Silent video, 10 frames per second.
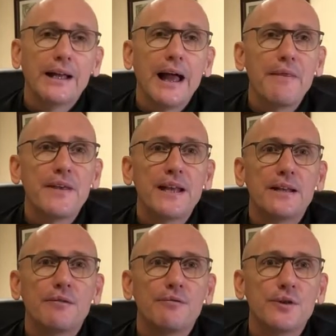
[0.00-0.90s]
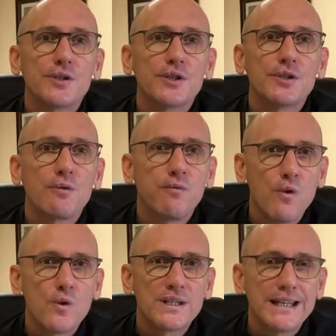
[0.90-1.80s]
and then verses
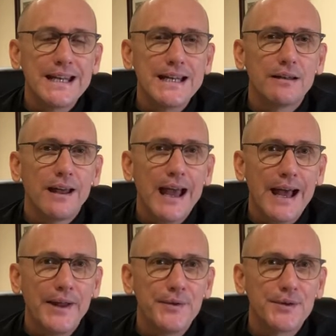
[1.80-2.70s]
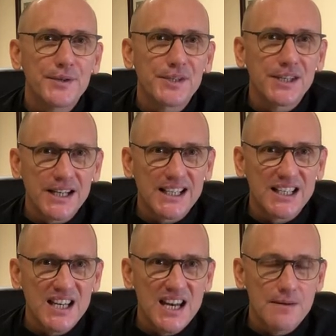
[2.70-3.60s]
14 and
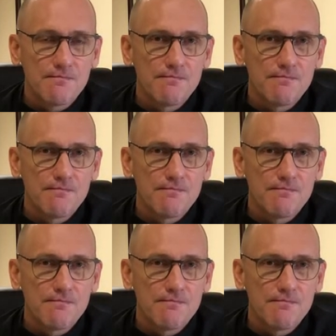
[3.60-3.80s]
16.